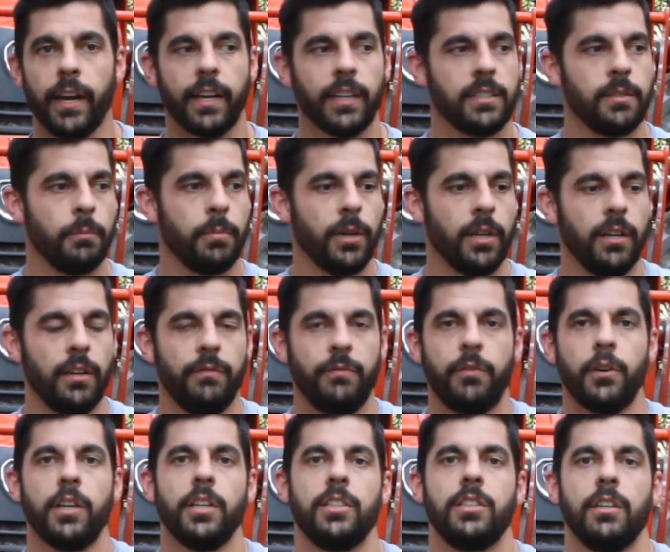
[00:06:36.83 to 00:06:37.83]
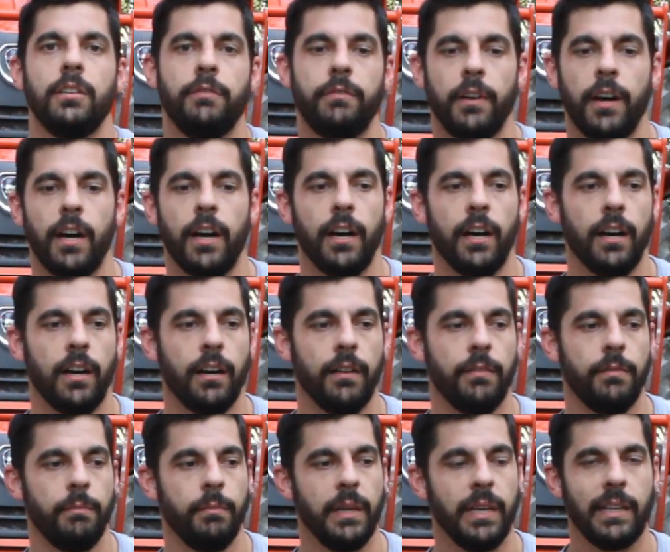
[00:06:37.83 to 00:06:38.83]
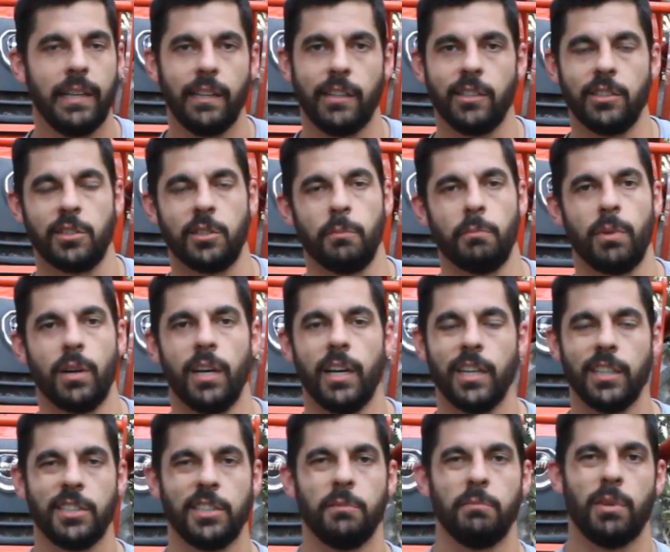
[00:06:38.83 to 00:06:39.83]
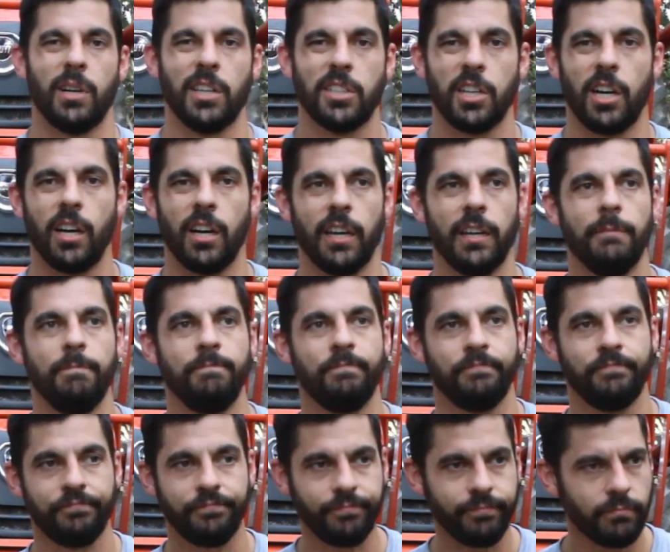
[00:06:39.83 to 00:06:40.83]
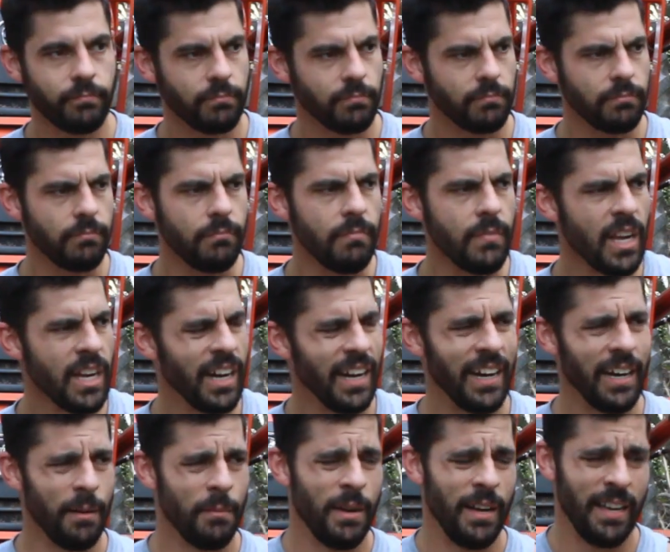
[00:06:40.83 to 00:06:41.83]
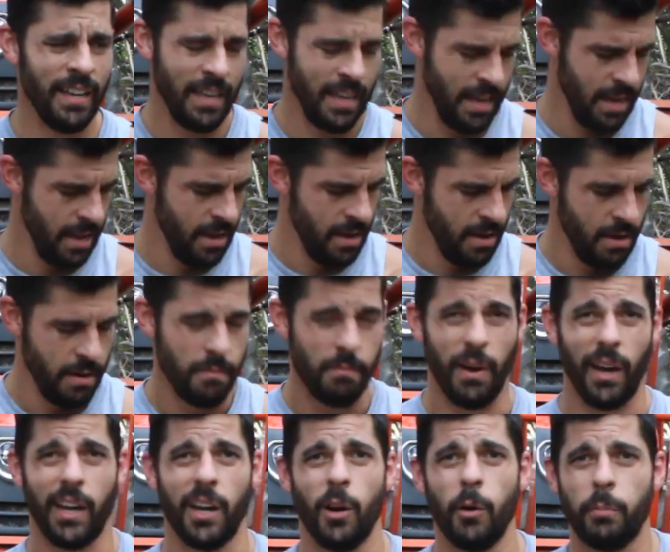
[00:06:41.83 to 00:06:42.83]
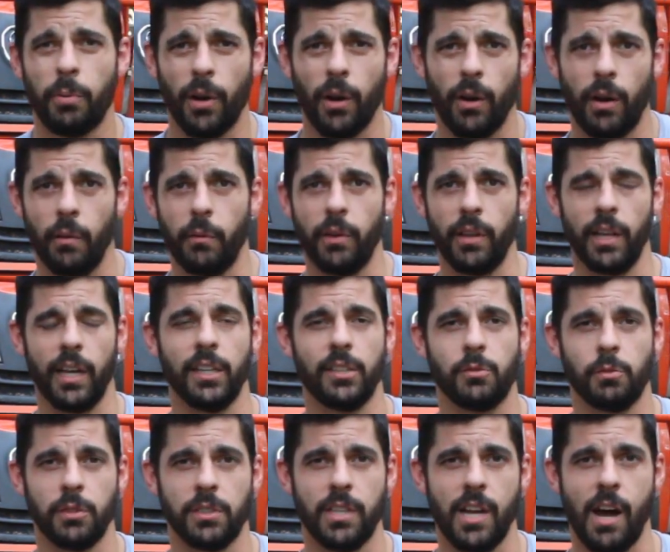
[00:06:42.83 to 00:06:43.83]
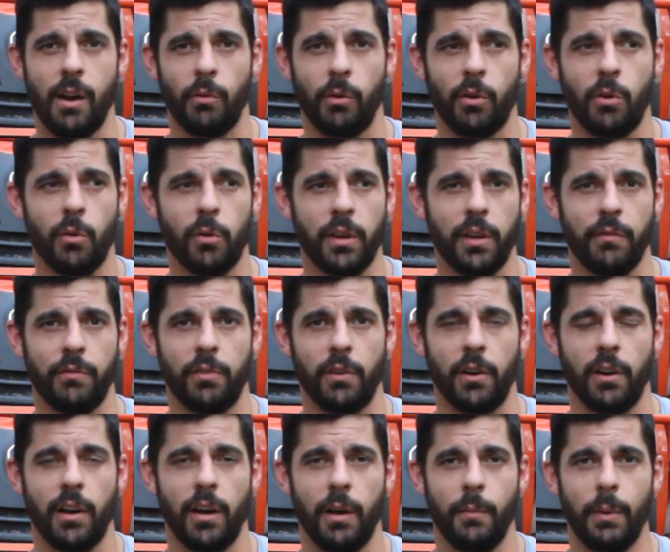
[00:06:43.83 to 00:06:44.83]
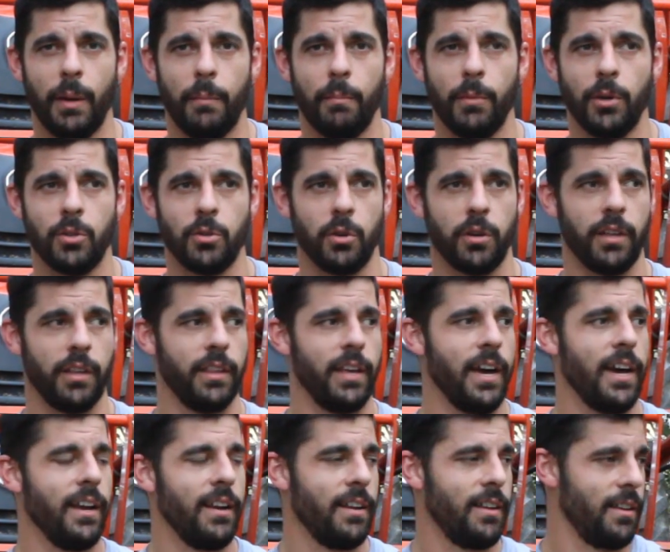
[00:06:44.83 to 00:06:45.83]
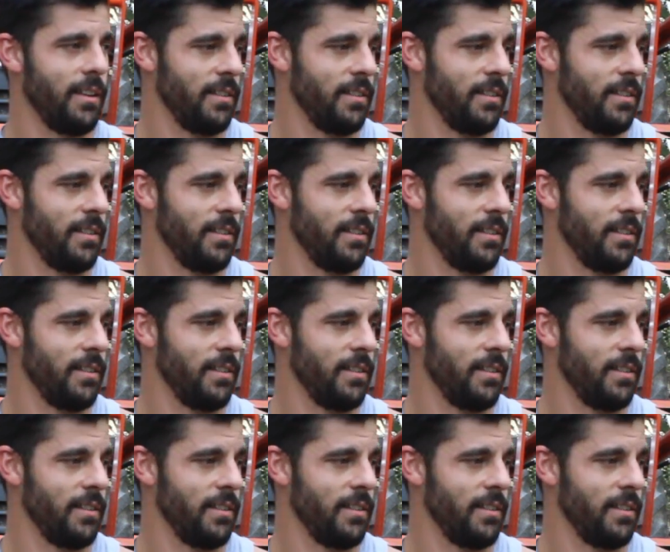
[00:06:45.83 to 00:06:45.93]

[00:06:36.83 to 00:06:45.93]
I got some pretty good footage of me clearing some brush and brush hogging. My GoPro, I realized, was not recording for a big majority of that.